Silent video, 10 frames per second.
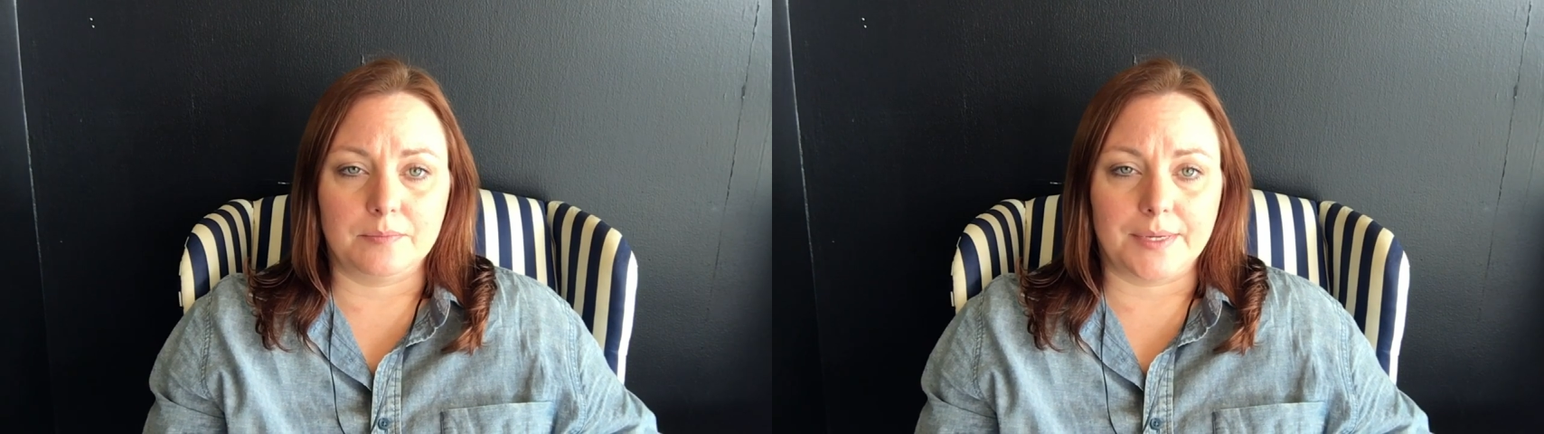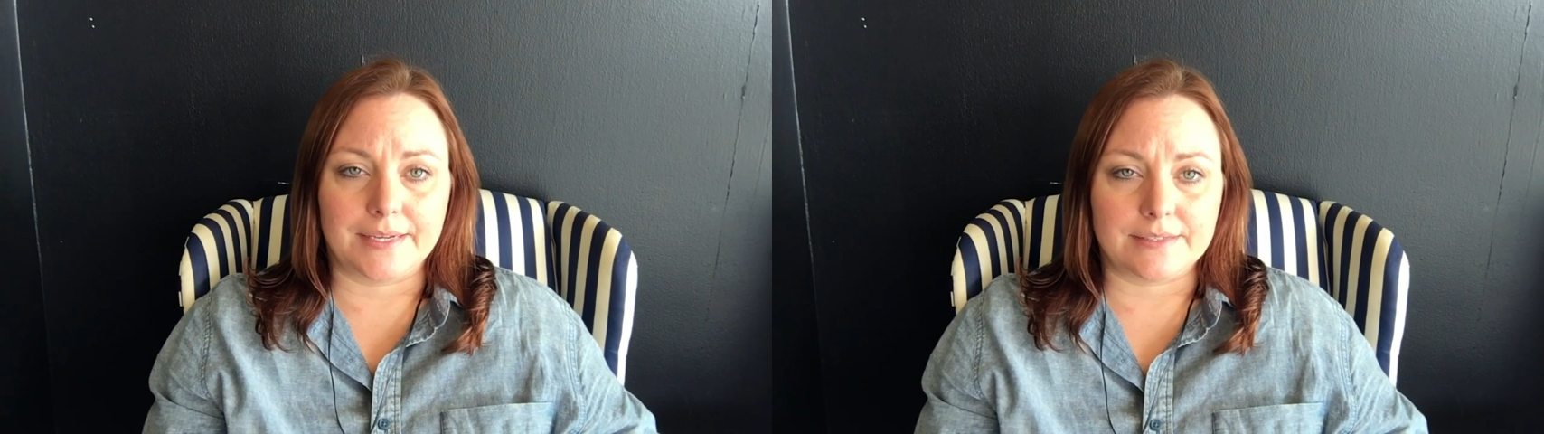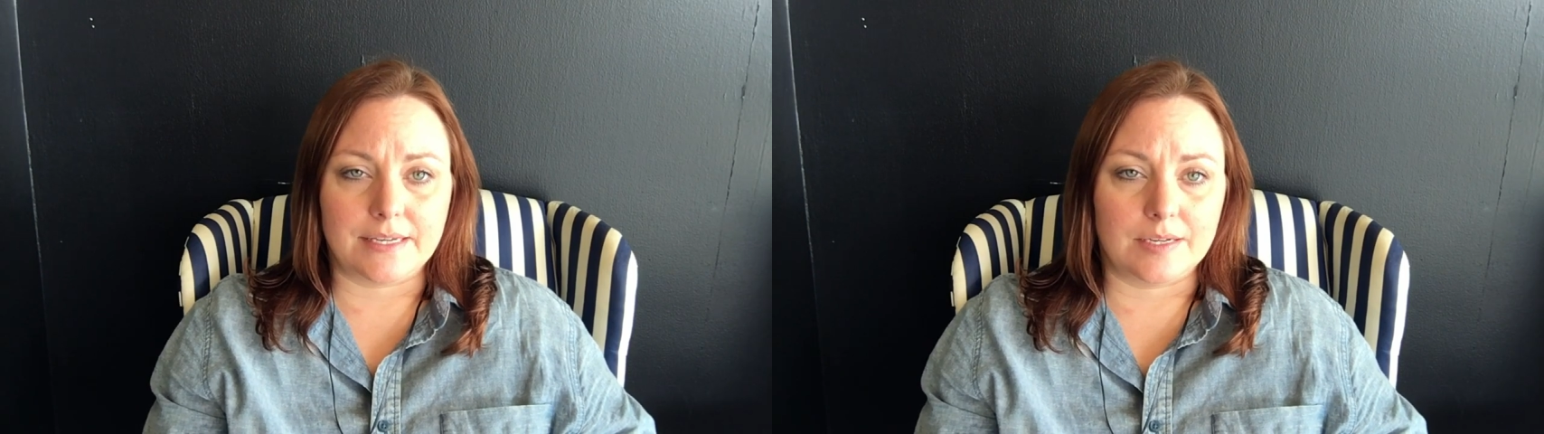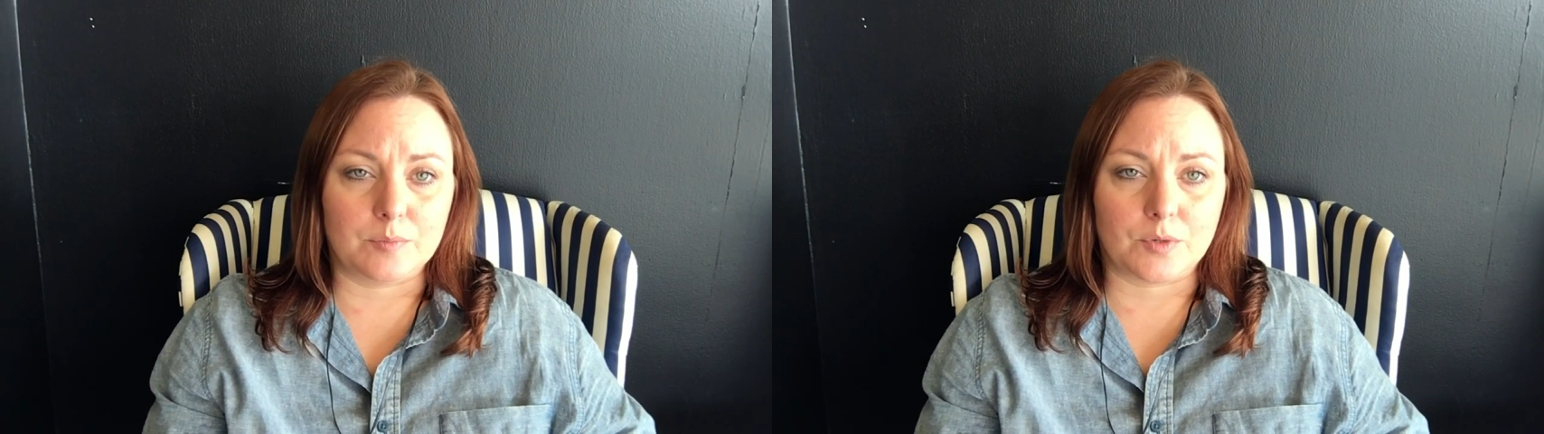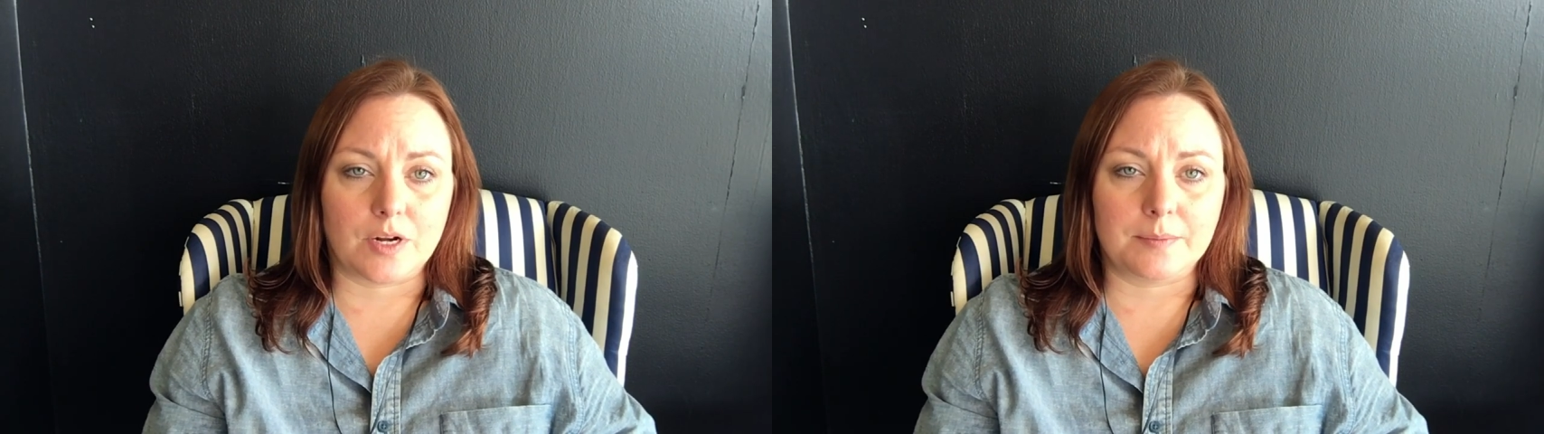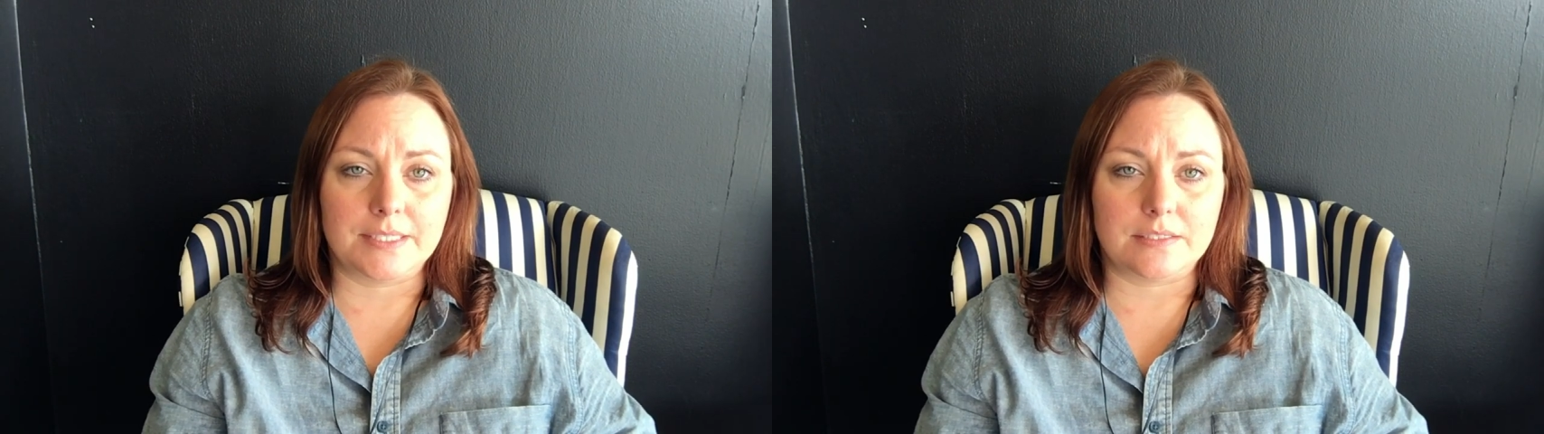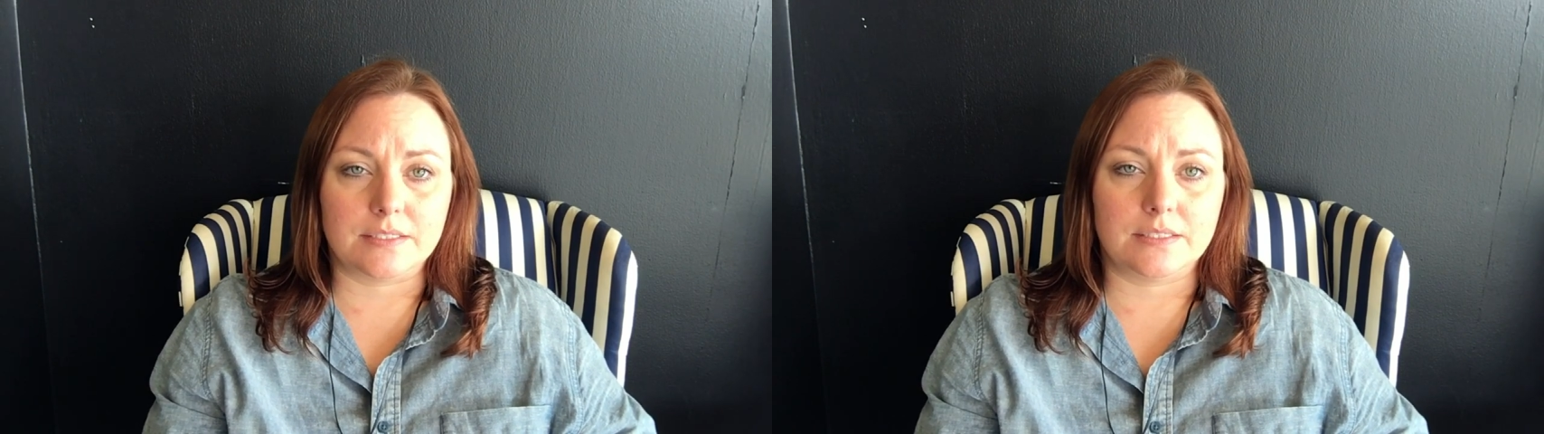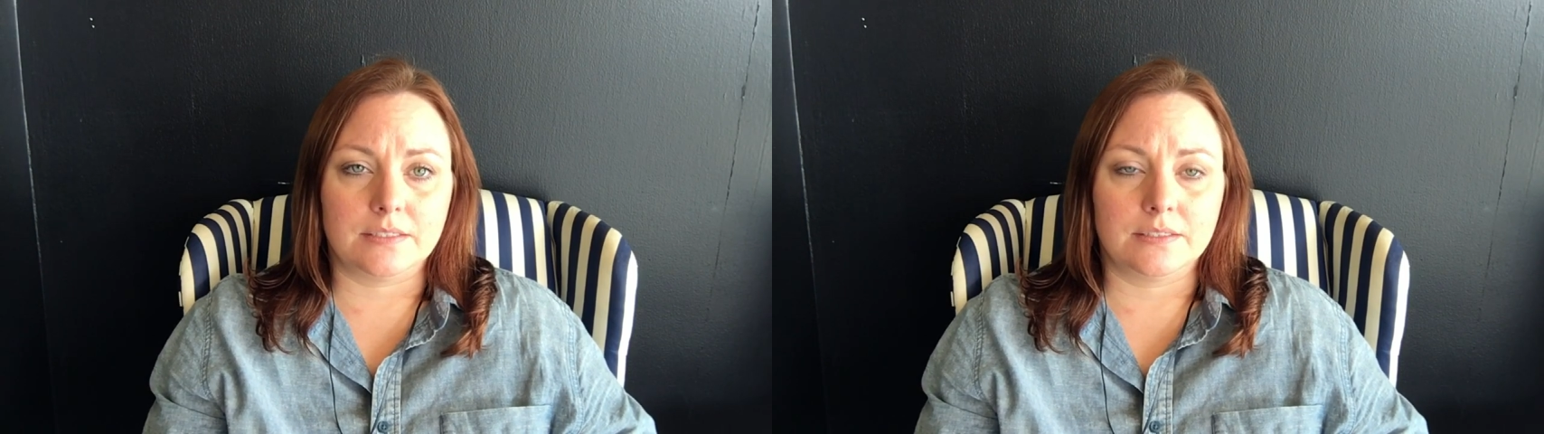because he had
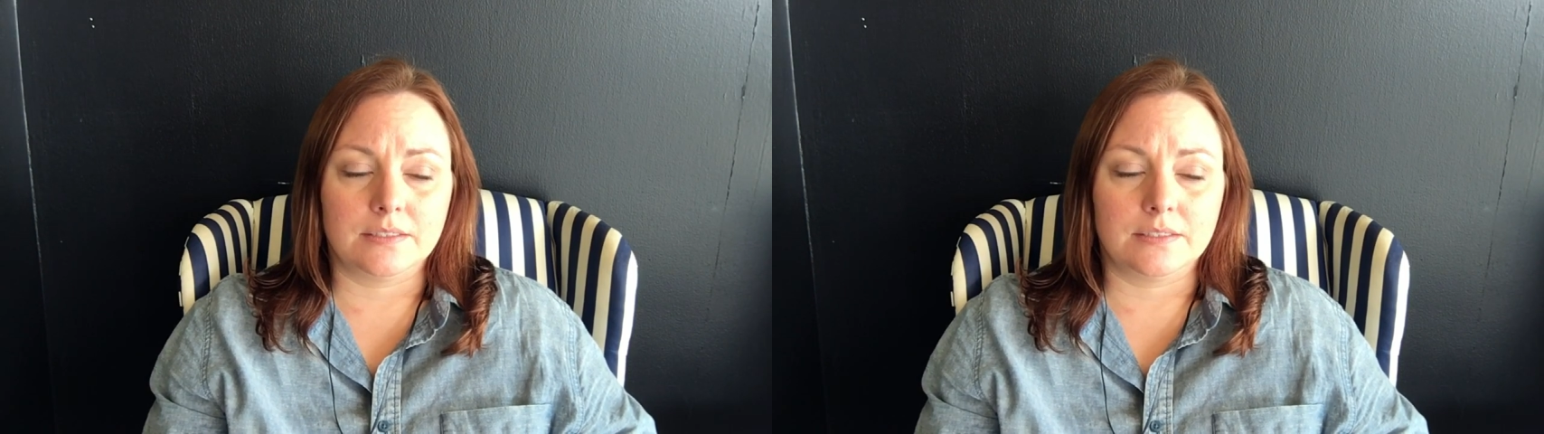promised